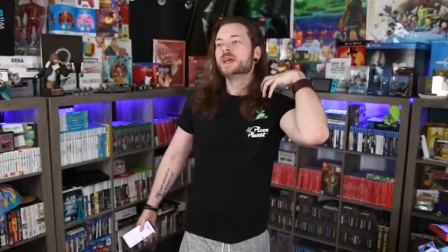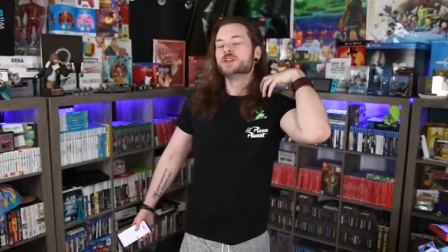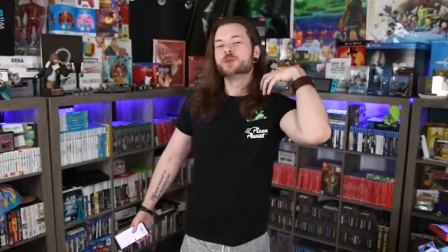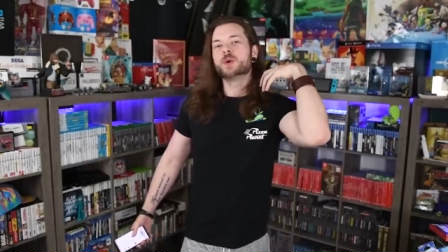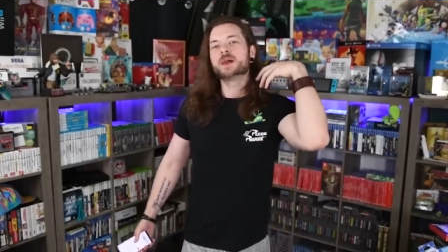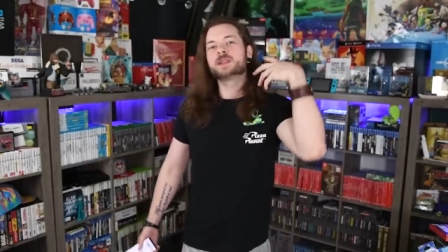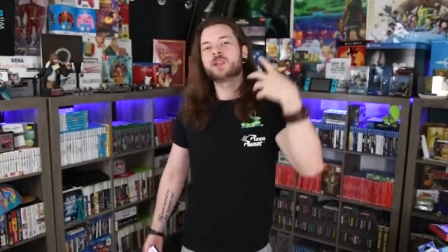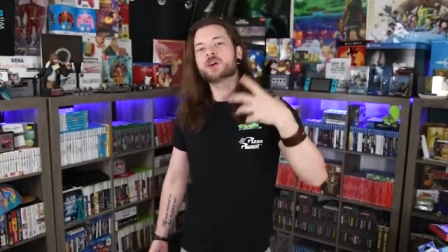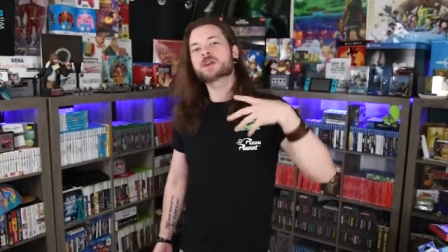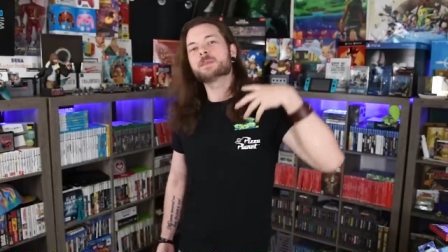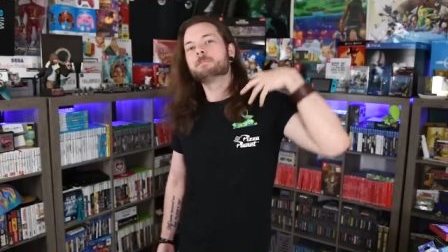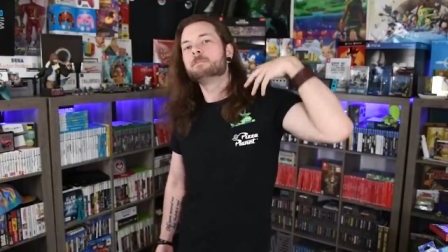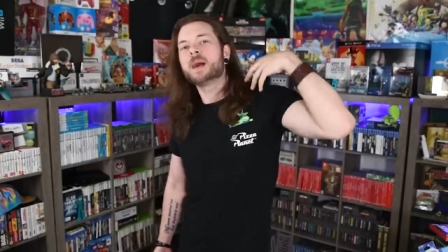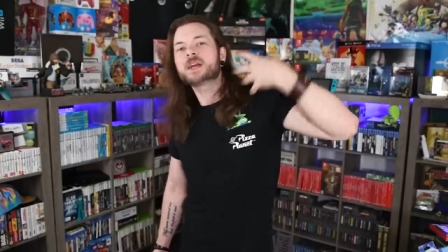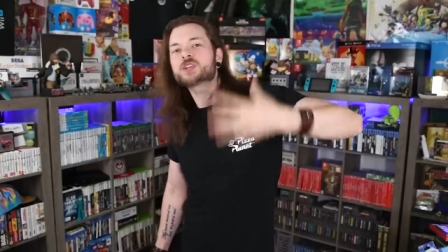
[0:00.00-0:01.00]
you unlock
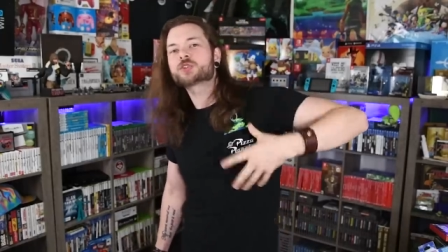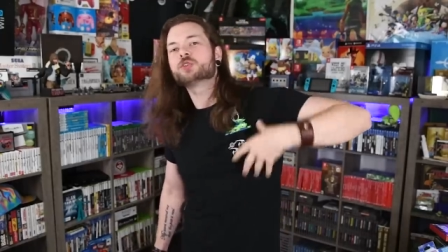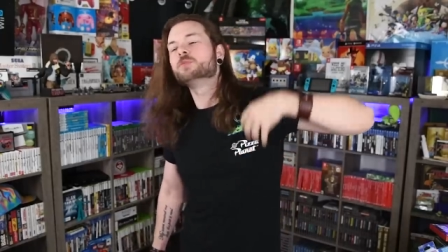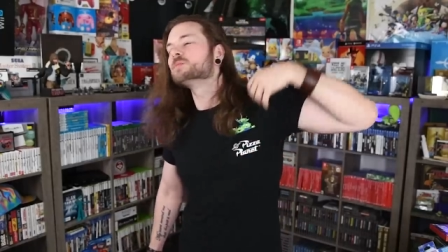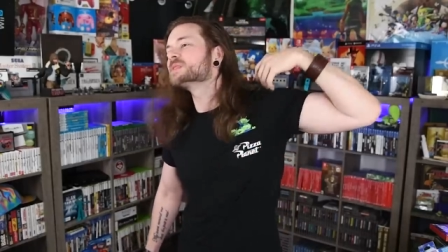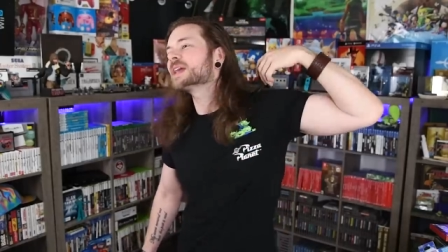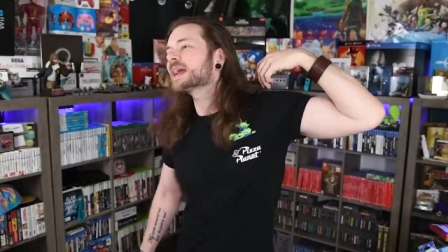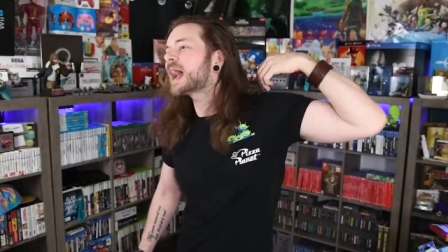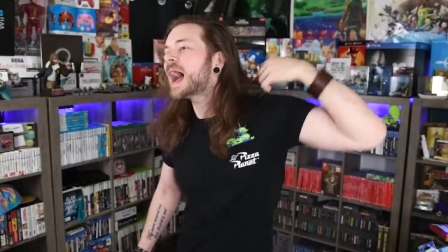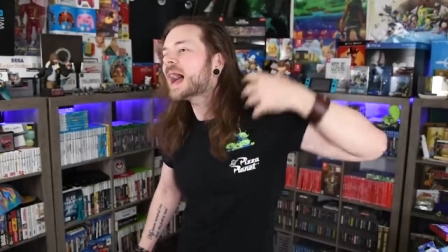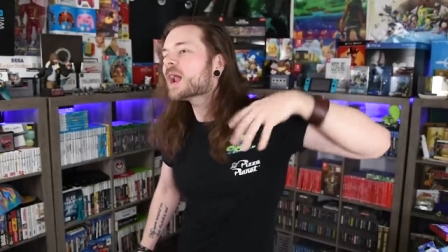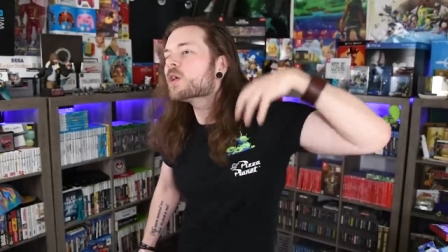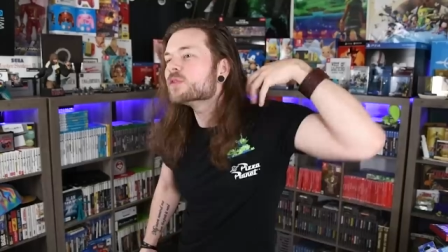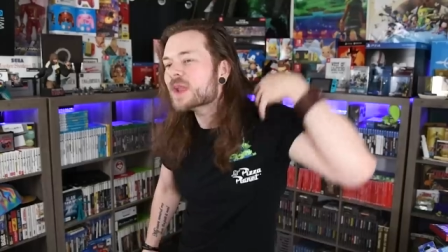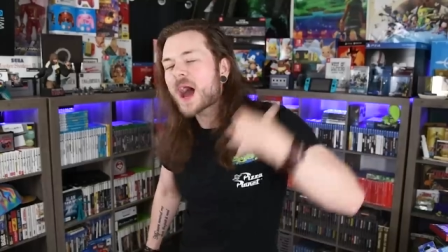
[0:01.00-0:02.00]
mushrooms, like,
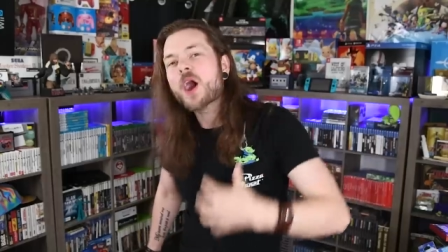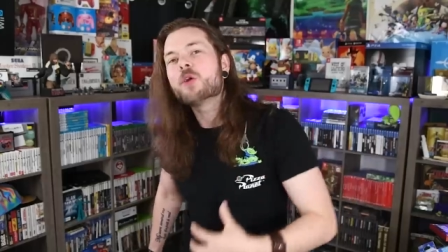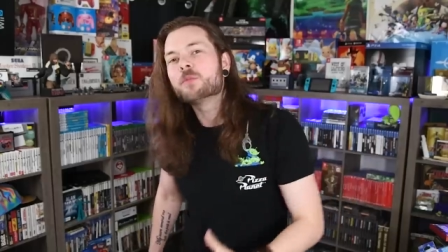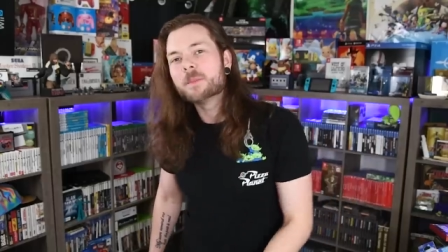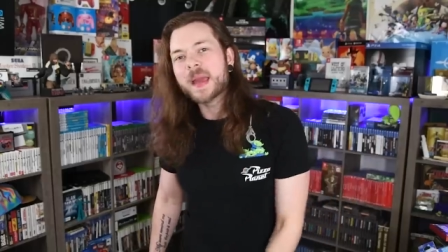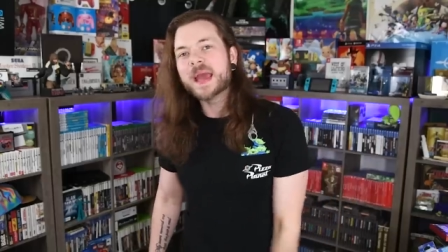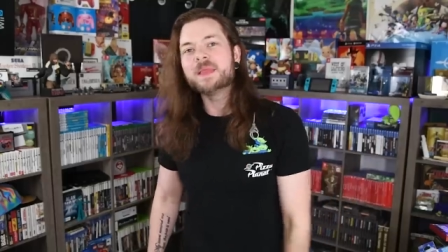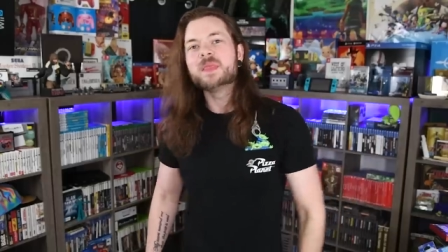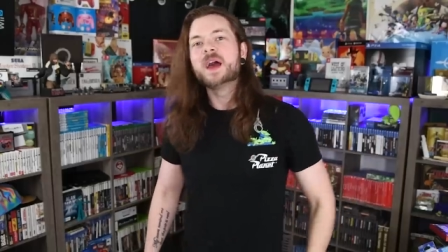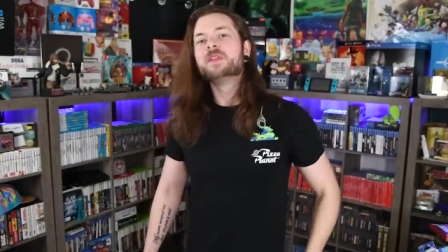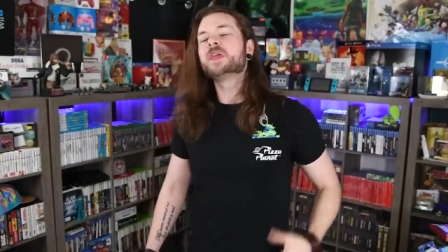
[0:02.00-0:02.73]
I don't know, man.